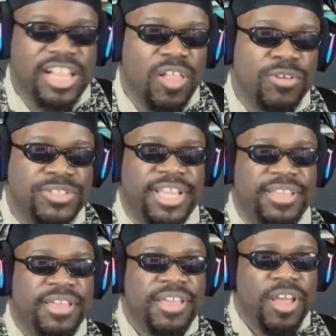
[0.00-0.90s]

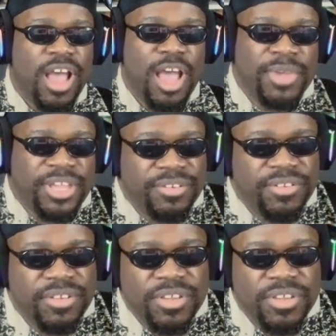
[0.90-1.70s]
closing, I mean,